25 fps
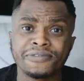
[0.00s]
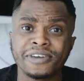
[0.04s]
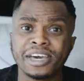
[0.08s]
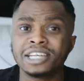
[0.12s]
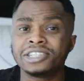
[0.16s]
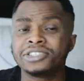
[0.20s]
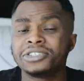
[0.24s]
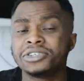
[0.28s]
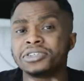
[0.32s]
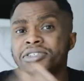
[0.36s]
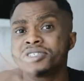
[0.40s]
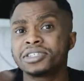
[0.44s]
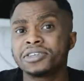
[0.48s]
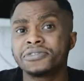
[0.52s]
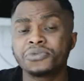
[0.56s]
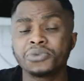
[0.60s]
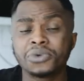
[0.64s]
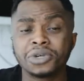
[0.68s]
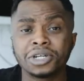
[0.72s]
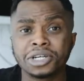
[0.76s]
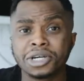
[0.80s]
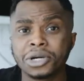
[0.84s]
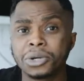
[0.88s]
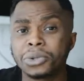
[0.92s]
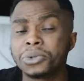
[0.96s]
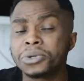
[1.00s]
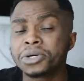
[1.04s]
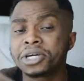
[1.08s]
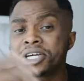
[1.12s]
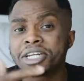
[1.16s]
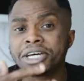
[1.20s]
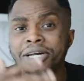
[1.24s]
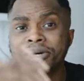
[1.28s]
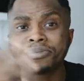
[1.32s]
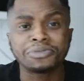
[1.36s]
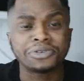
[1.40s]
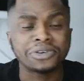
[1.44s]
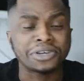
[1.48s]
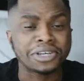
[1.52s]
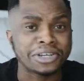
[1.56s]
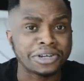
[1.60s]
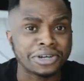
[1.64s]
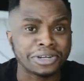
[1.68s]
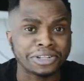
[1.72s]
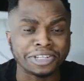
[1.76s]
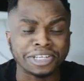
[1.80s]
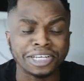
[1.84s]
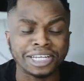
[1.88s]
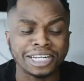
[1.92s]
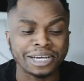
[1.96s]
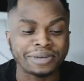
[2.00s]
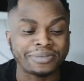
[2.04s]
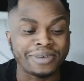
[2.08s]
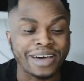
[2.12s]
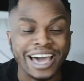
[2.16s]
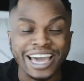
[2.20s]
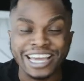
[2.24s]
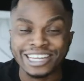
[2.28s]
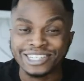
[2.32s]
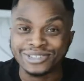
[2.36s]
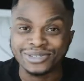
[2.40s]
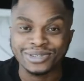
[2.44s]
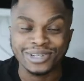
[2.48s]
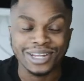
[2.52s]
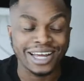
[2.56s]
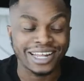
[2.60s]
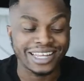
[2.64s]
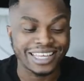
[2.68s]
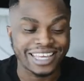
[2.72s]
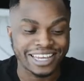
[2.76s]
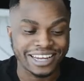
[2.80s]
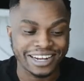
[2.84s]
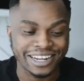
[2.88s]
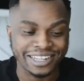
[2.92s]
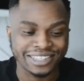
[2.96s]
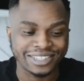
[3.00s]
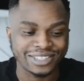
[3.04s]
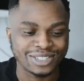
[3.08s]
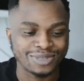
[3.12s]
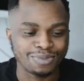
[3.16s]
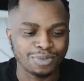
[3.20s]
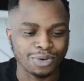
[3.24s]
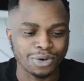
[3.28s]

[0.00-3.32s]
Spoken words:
Adventures. If you want to go look it up, you can go look it up. I do not care at this